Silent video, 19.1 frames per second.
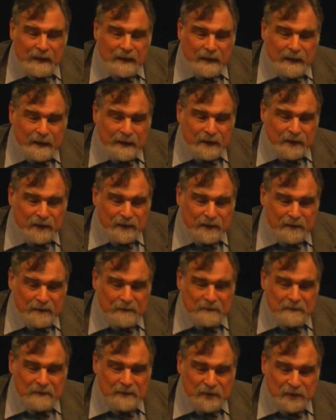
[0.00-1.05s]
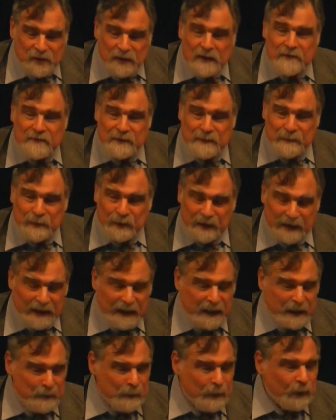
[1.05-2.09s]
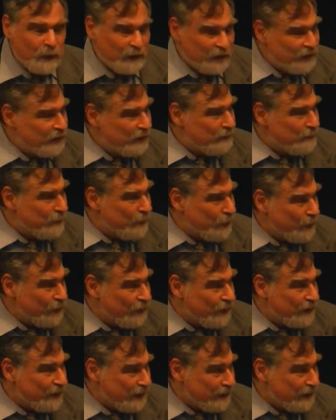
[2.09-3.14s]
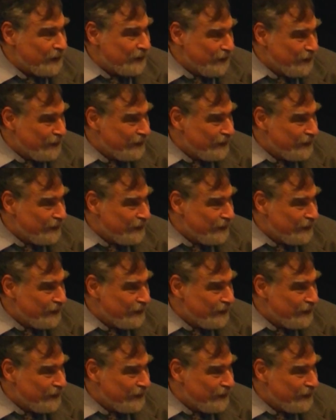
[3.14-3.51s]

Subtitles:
His chief opponent, he had opponents on both sides.